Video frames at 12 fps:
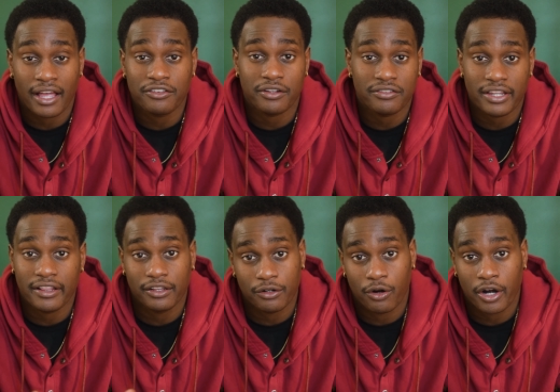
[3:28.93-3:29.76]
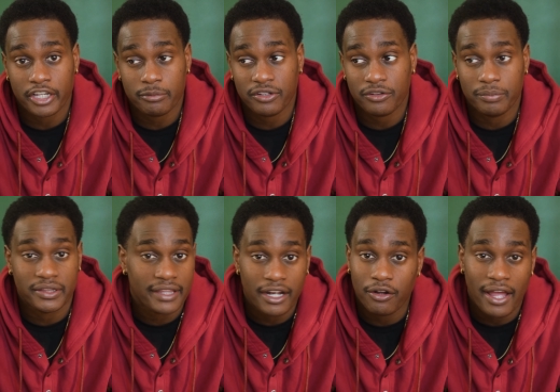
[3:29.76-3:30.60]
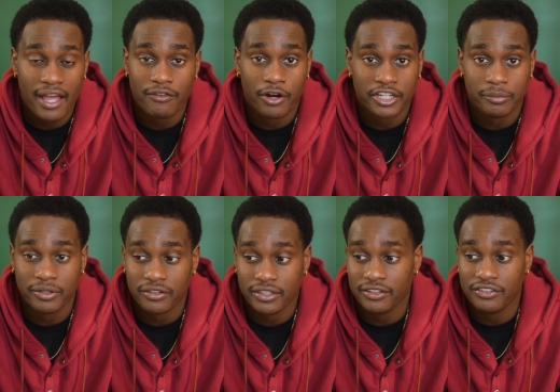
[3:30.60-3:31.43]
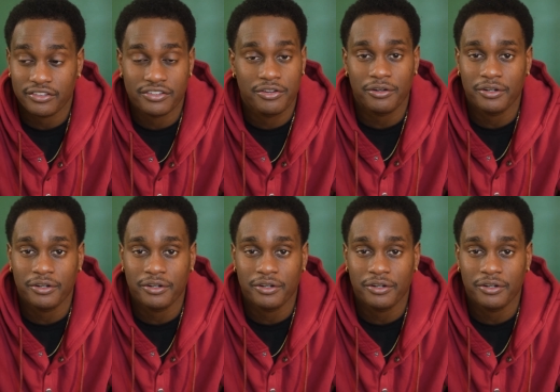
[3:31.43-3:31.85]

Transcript: I was gonna say the little arguments, but they don't have arguments. It's just